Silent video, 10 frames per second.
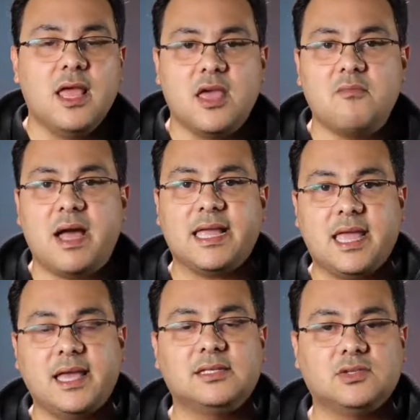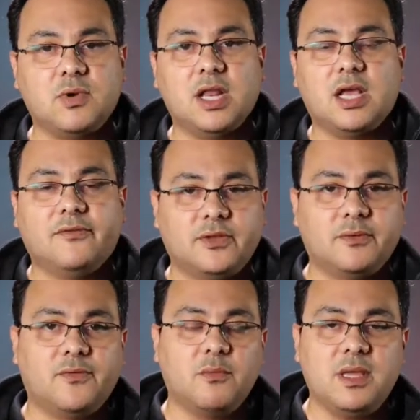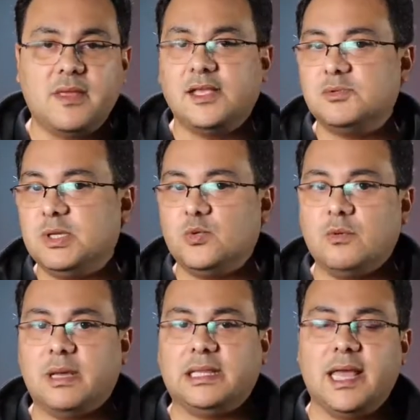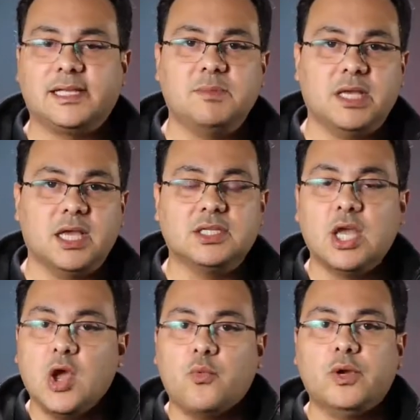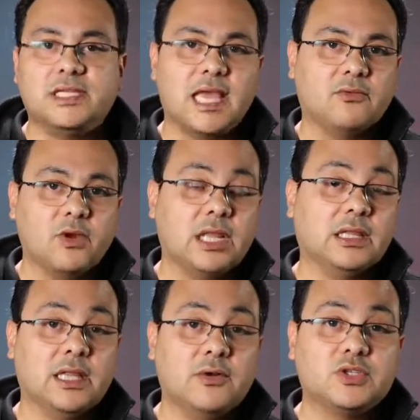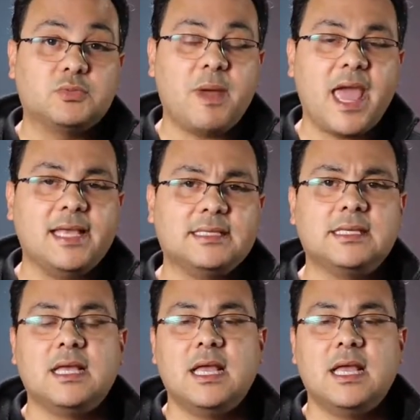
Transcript: In my case, it's really comfortable for me that he's between my legs because we take really little space